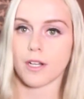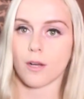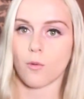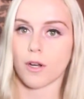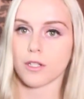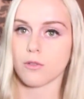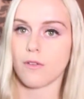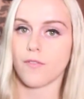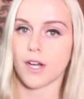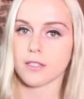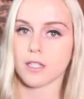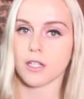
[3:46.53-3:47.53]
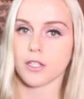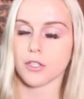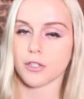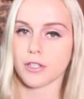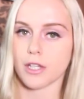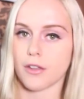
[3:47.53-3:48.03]
I wanted to invest in a
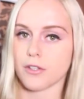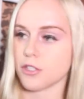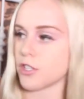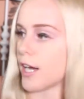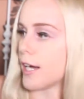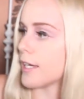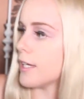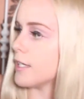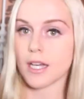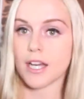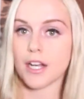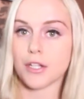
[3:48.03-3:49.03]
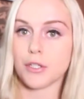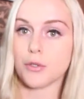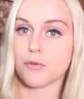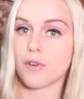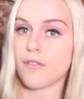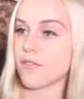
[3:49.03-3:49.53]
good leather jacket, and I knew
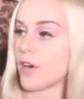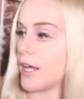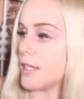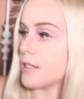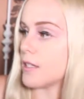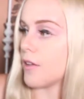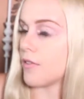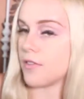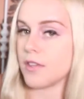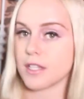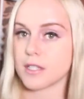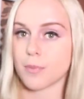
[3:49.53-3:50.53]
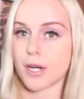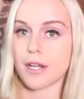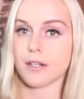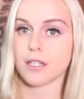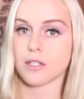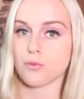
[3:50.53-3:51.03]
from friends that this
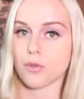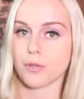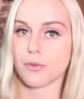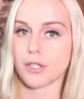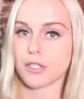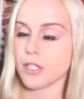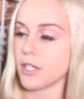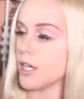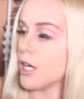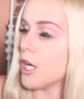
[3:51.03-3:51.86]
brand is really good.